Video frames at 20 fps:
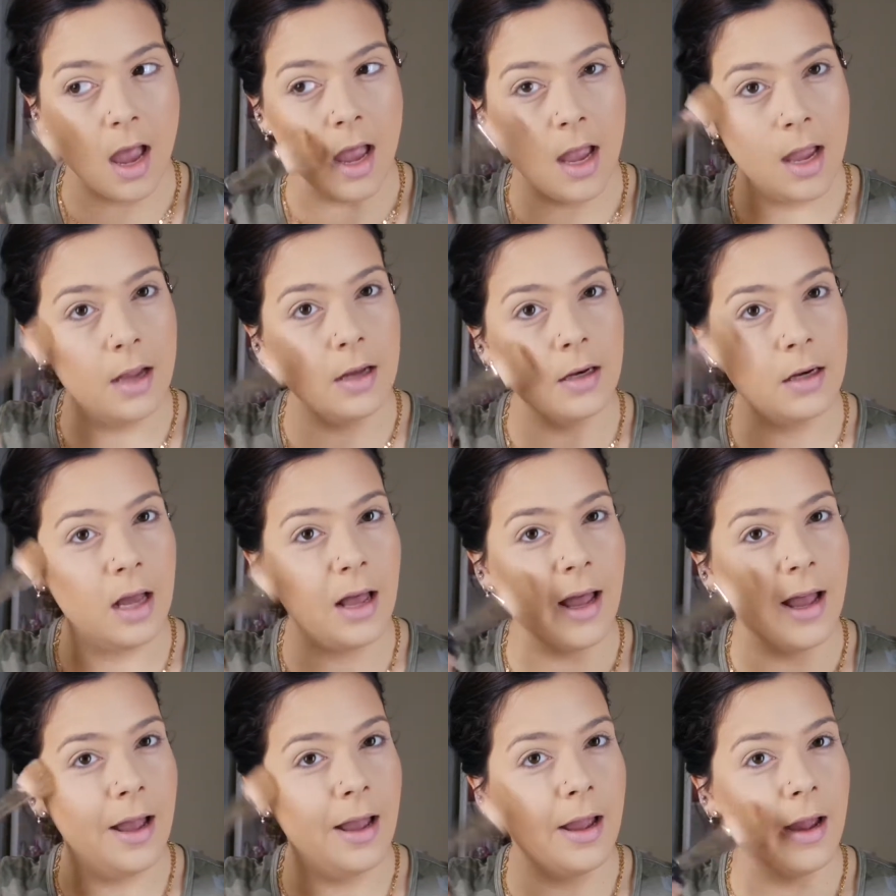And
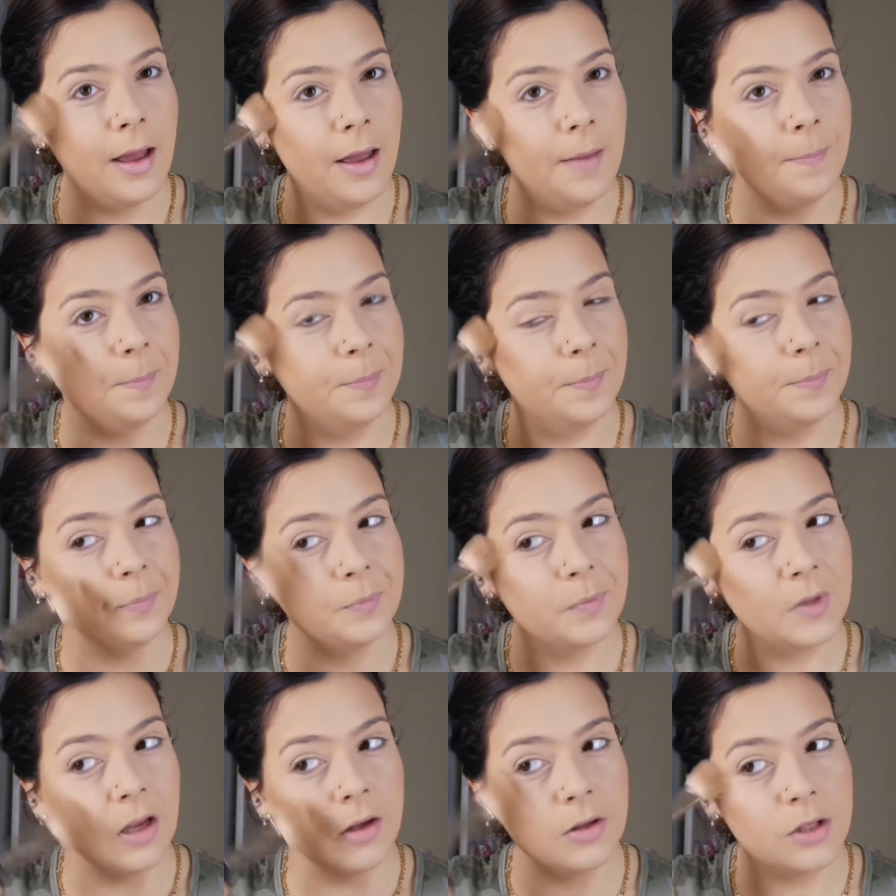
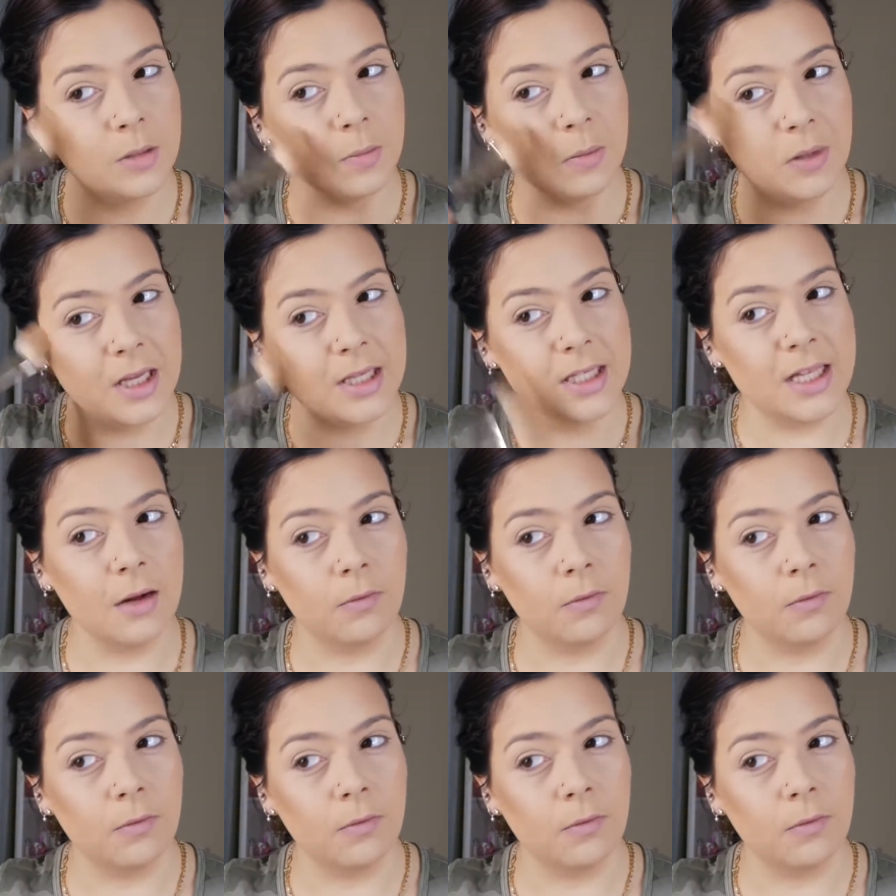I'll just place